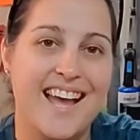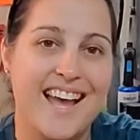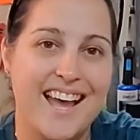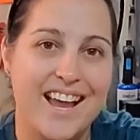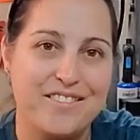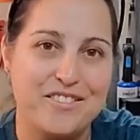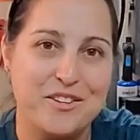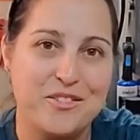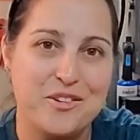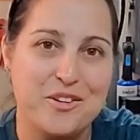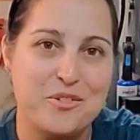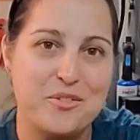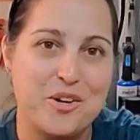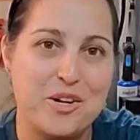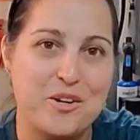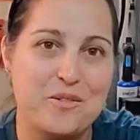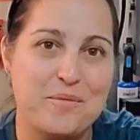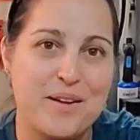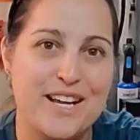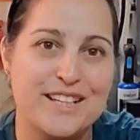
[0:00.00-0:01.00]
Hey everyone,
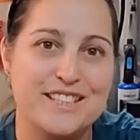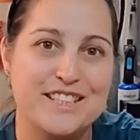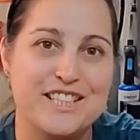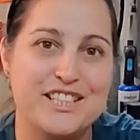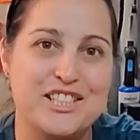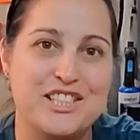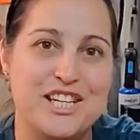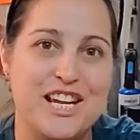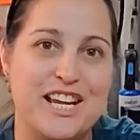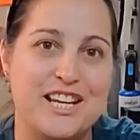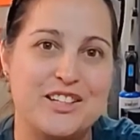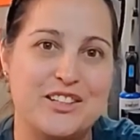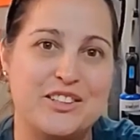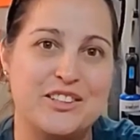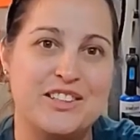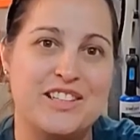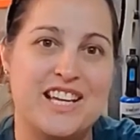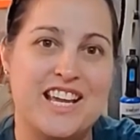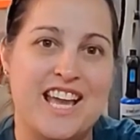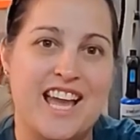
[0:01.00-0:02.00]
welcome back to the
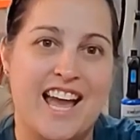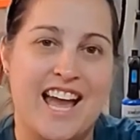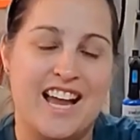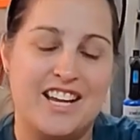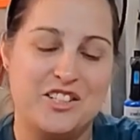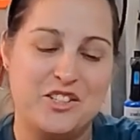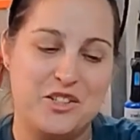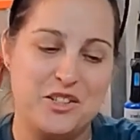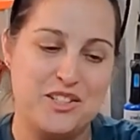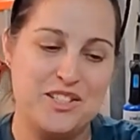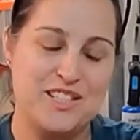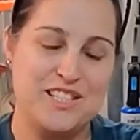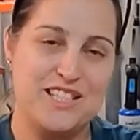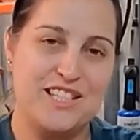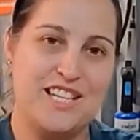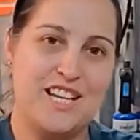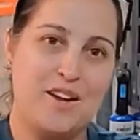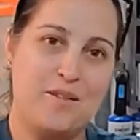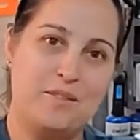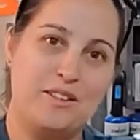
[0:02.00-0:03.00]
channel. As you can
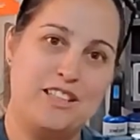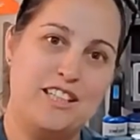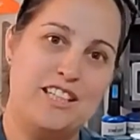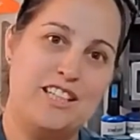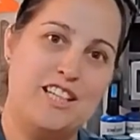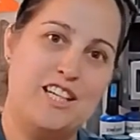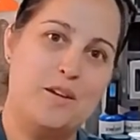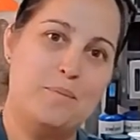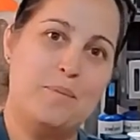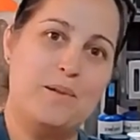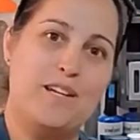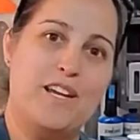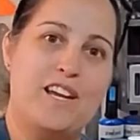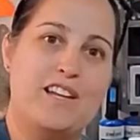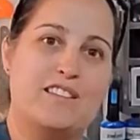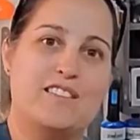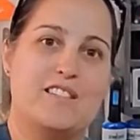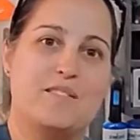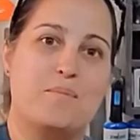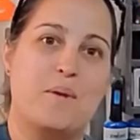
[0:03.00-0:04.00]
see, I'm leaning up
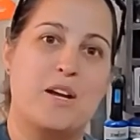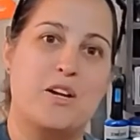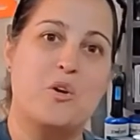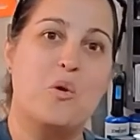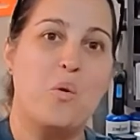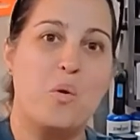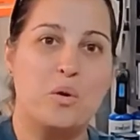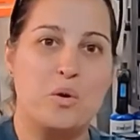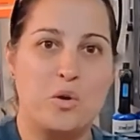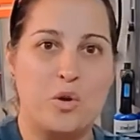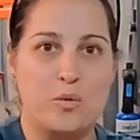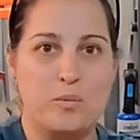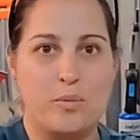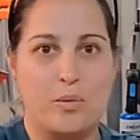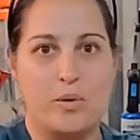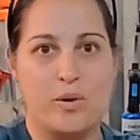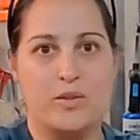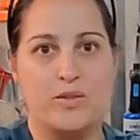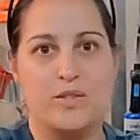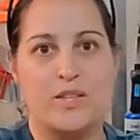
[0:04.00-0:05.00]
against my cornhole
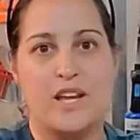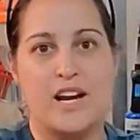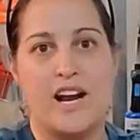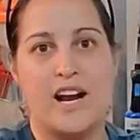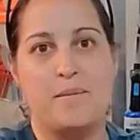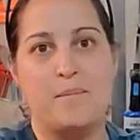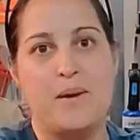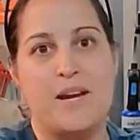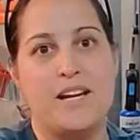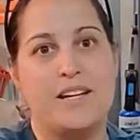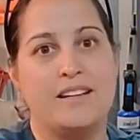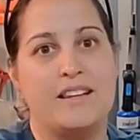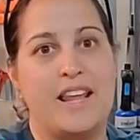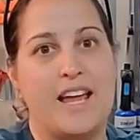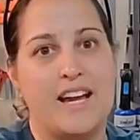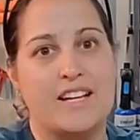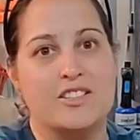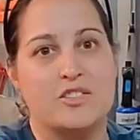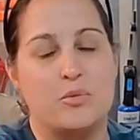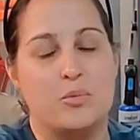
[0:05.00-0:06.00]
boards that I made
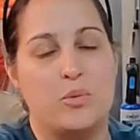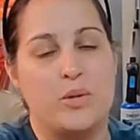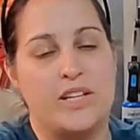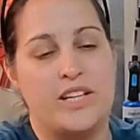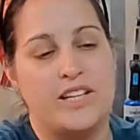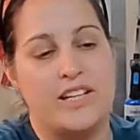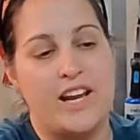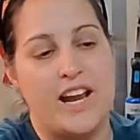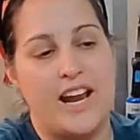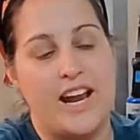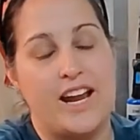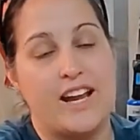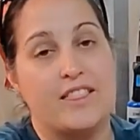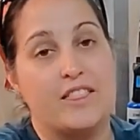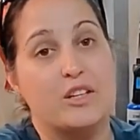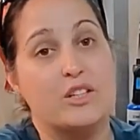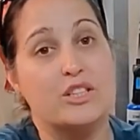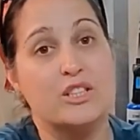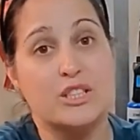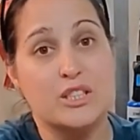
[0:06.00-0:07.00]
last week, and
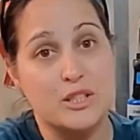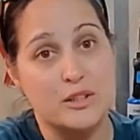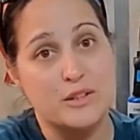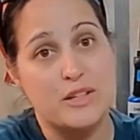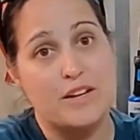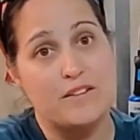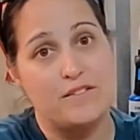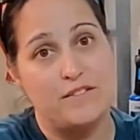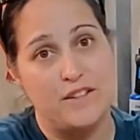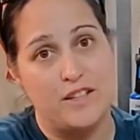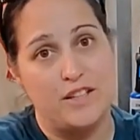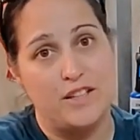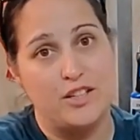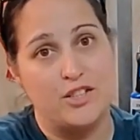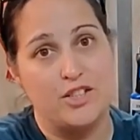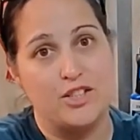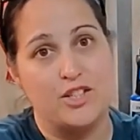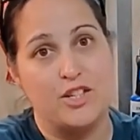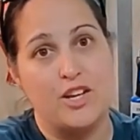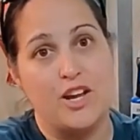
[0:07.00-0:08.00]
they're still not
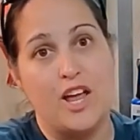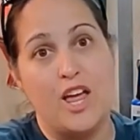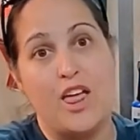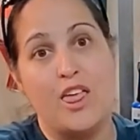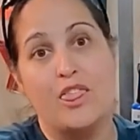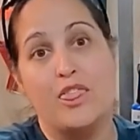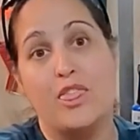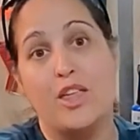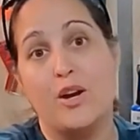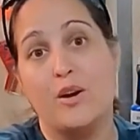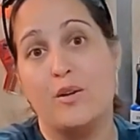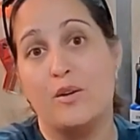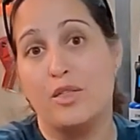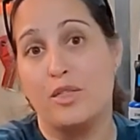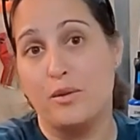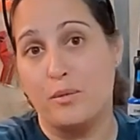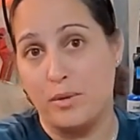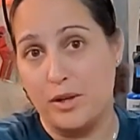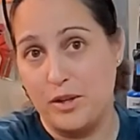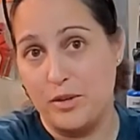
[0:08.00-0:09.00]
finished. There are
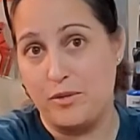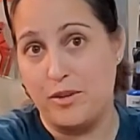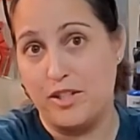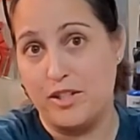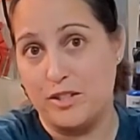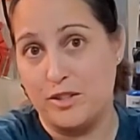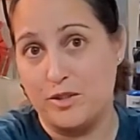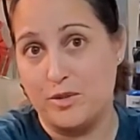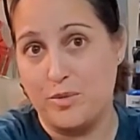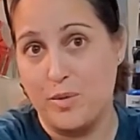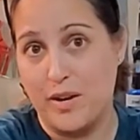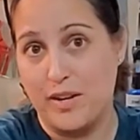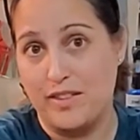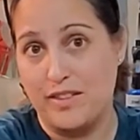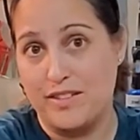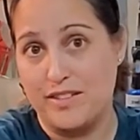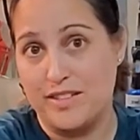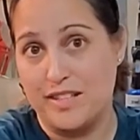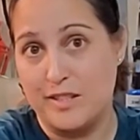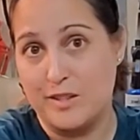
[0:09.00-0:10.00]
three reasons why
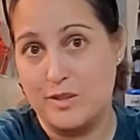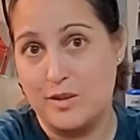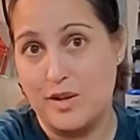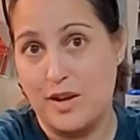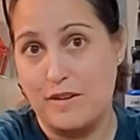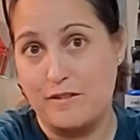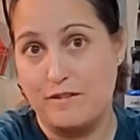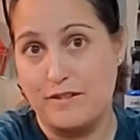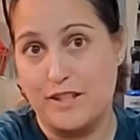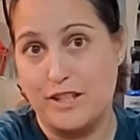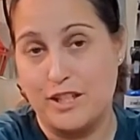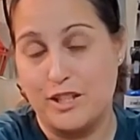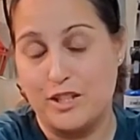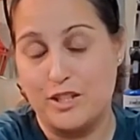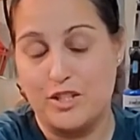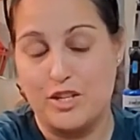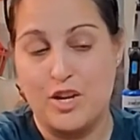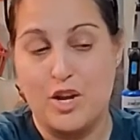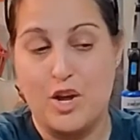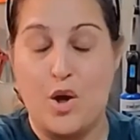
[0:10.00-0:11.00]
these things are not
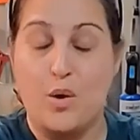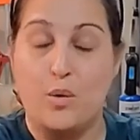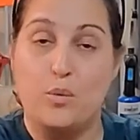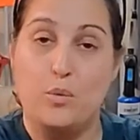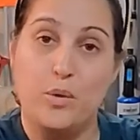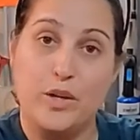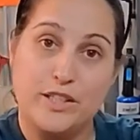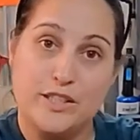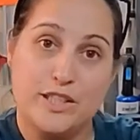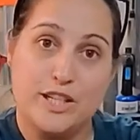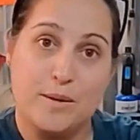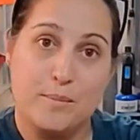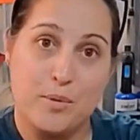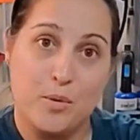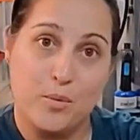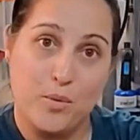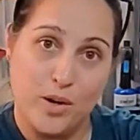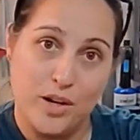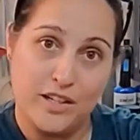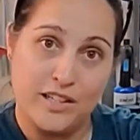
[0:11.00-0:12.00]
finished. Reason number
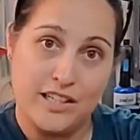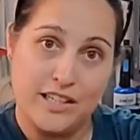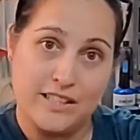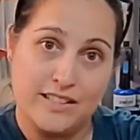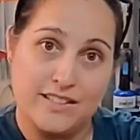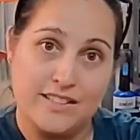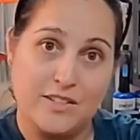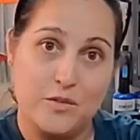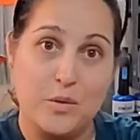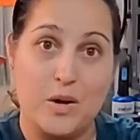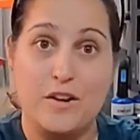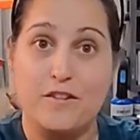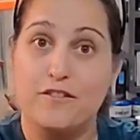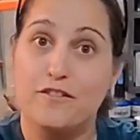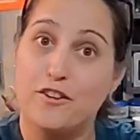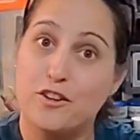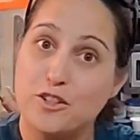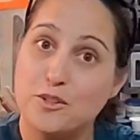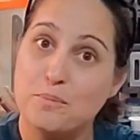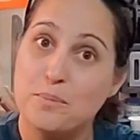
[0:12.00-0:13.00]
one is, when I
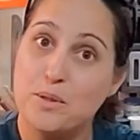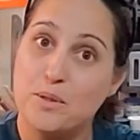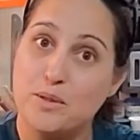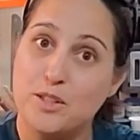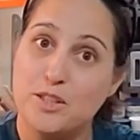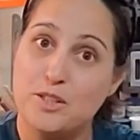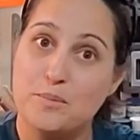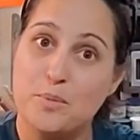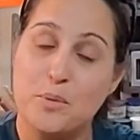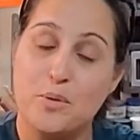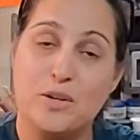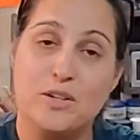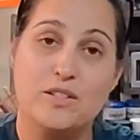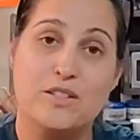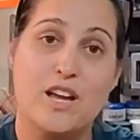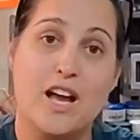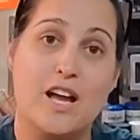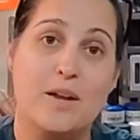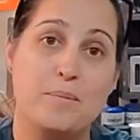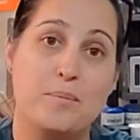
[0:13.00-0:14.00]
first built these boards,
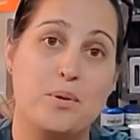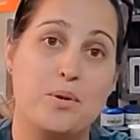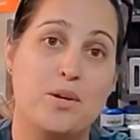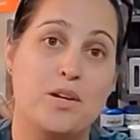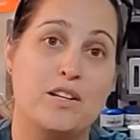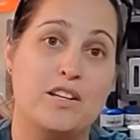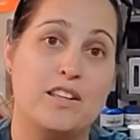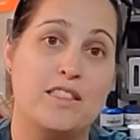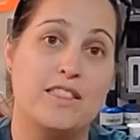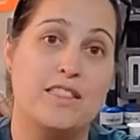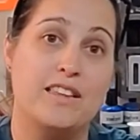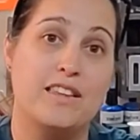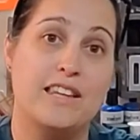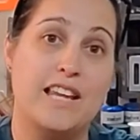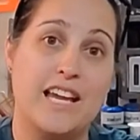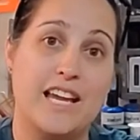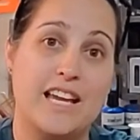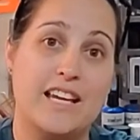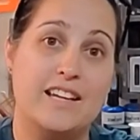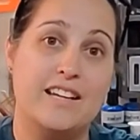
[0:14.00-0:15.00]
I put the
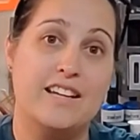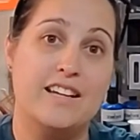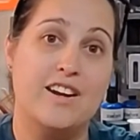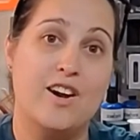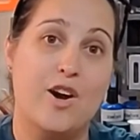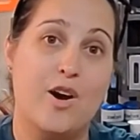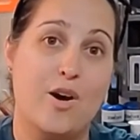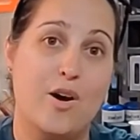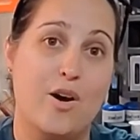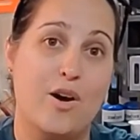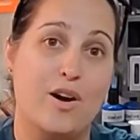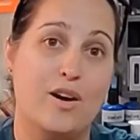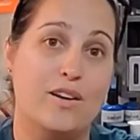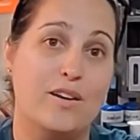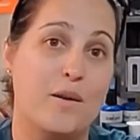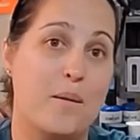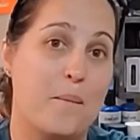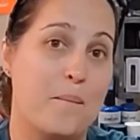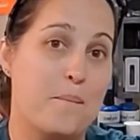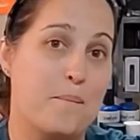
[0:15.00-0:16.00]
leg on
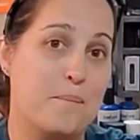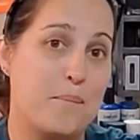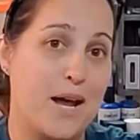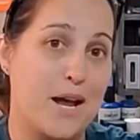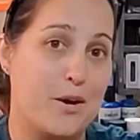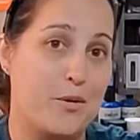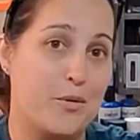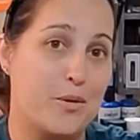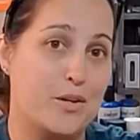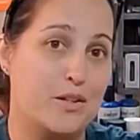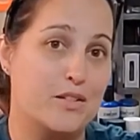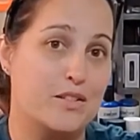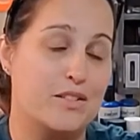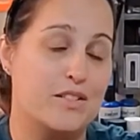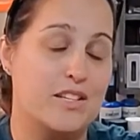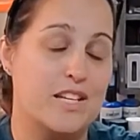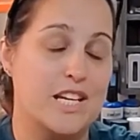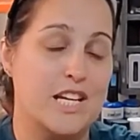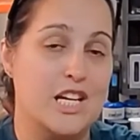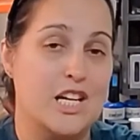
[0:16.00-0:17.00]
backwards.
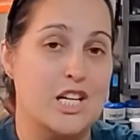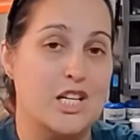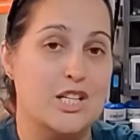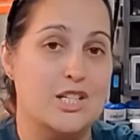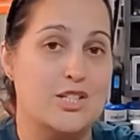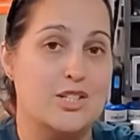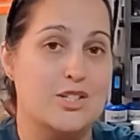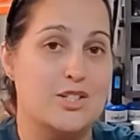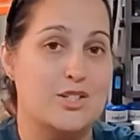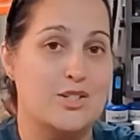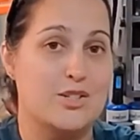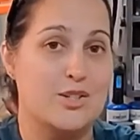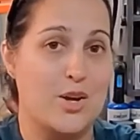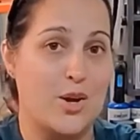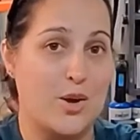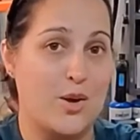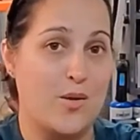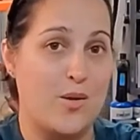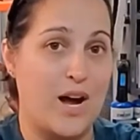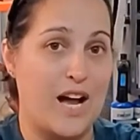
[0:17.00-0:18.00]

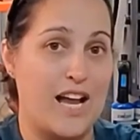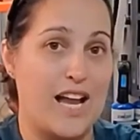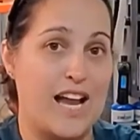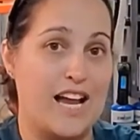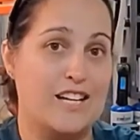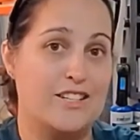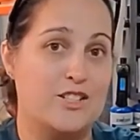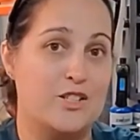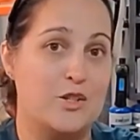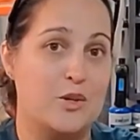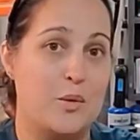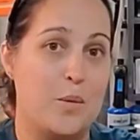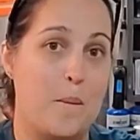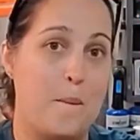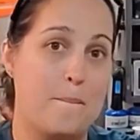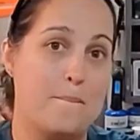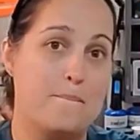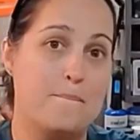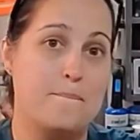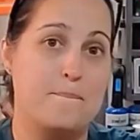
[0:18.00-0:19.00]
So I had to
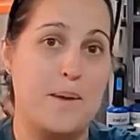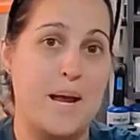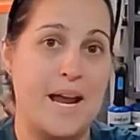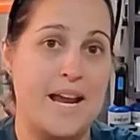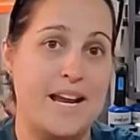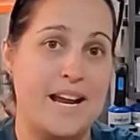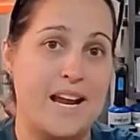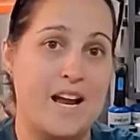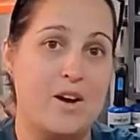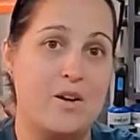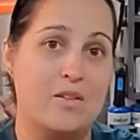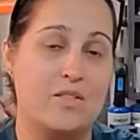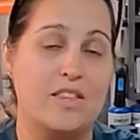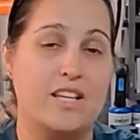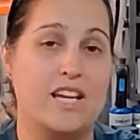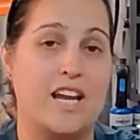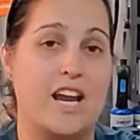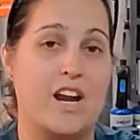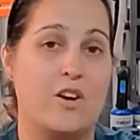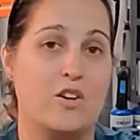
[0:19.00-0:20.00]
bang out the
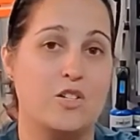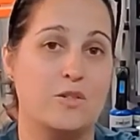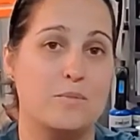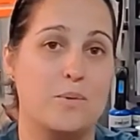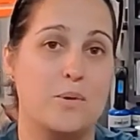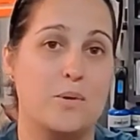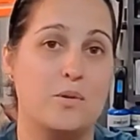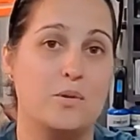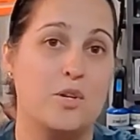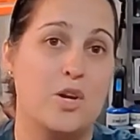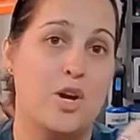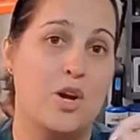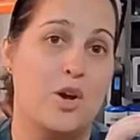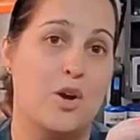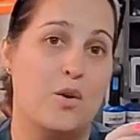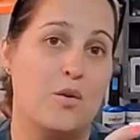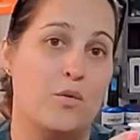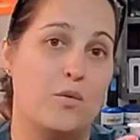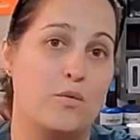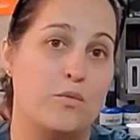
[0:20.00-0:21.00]
carriage bolt,
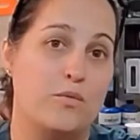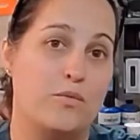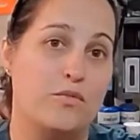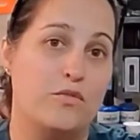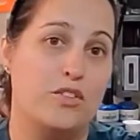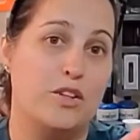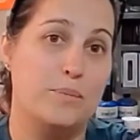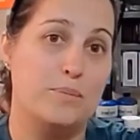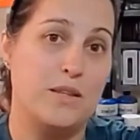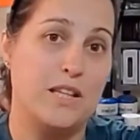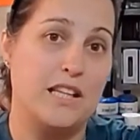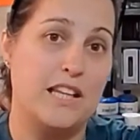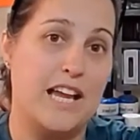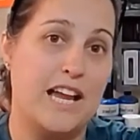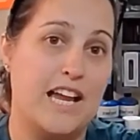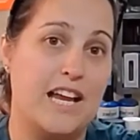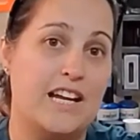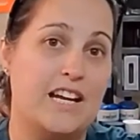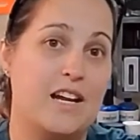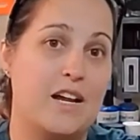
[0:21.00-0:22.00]
flip the
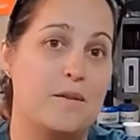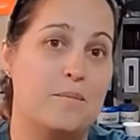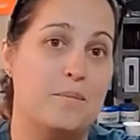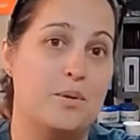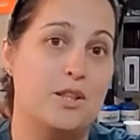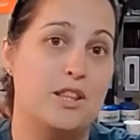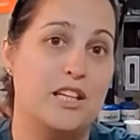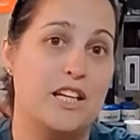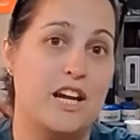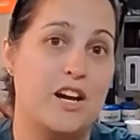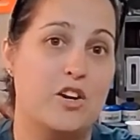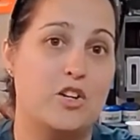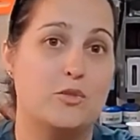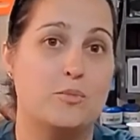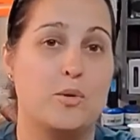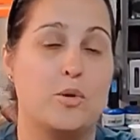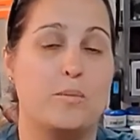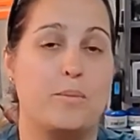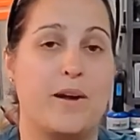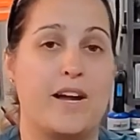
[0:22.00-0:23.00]
leg, and put the carriage
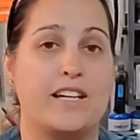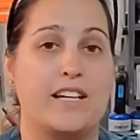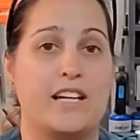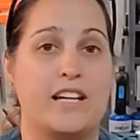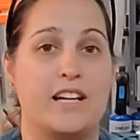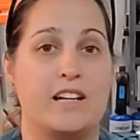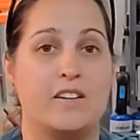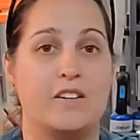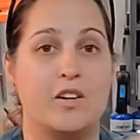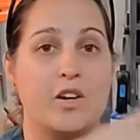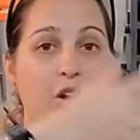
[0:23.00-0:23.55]
bolt back in.